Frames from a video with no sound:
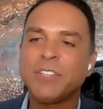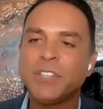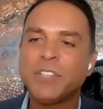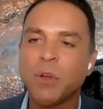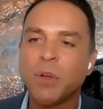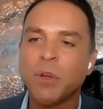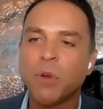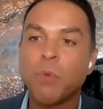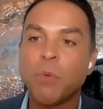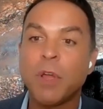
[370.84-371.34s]

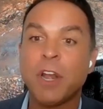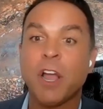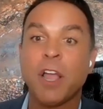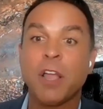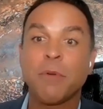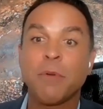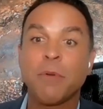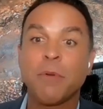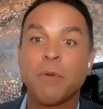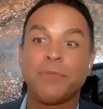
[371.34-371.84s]
And so
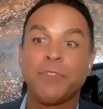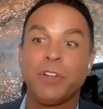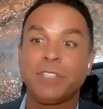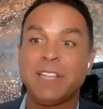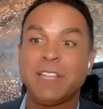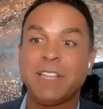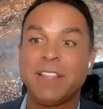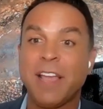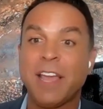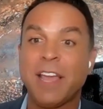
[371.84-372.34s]
when I would
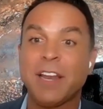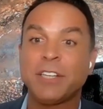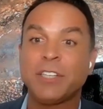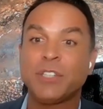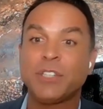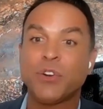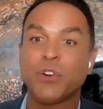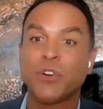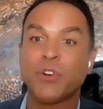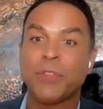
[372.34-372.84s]
have looked at
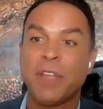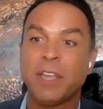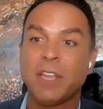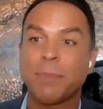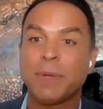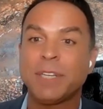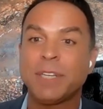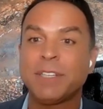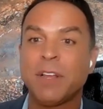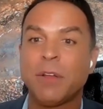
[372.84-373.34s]
that, I started
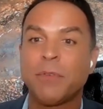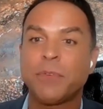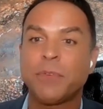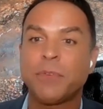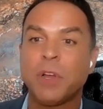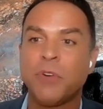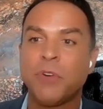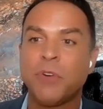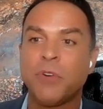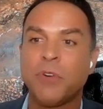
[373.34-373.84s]
thinking to
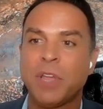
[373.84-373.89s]
myself,